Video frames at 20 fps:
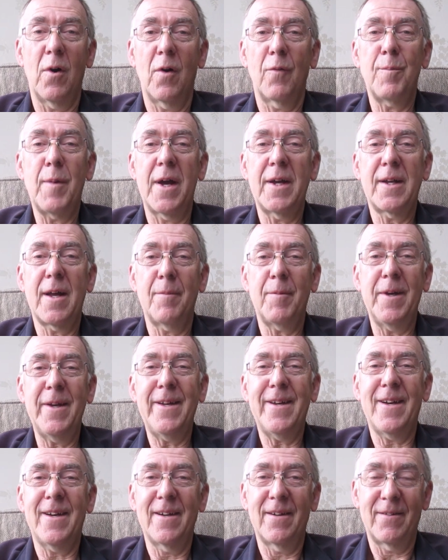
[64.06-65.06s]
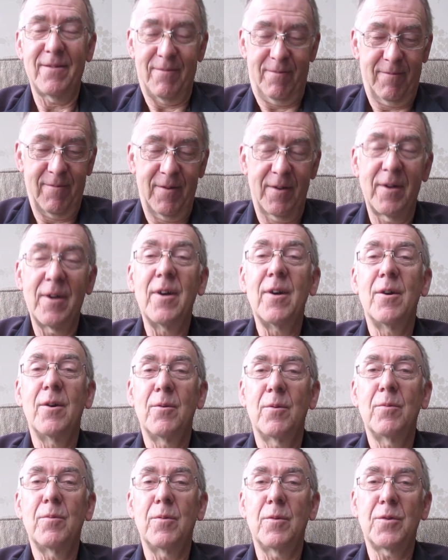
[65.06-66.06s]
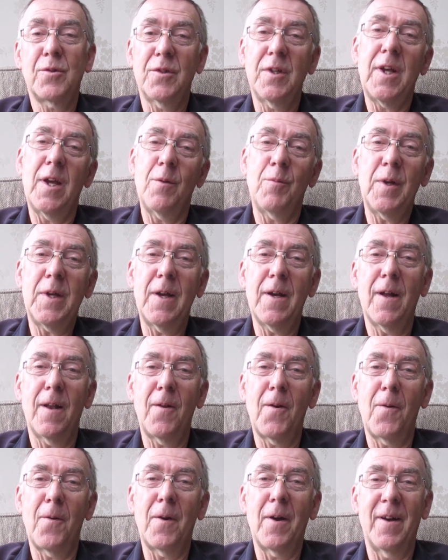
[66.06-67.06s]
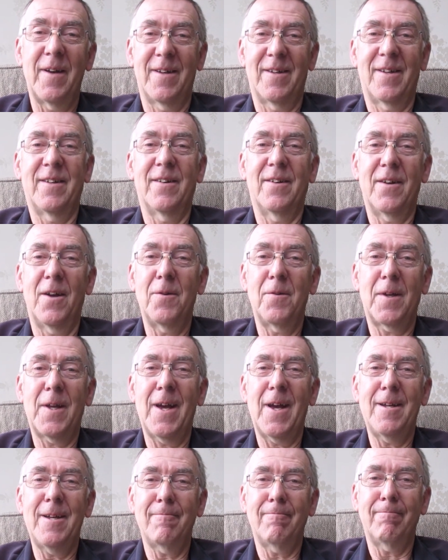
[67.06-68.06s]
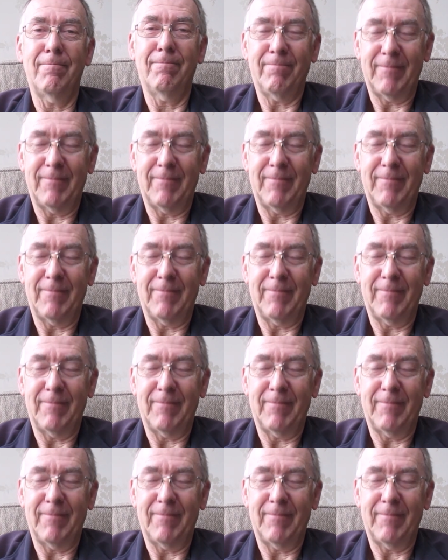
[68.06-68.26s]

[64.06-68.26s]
what I've made up here, we'll see how we get along. Okay?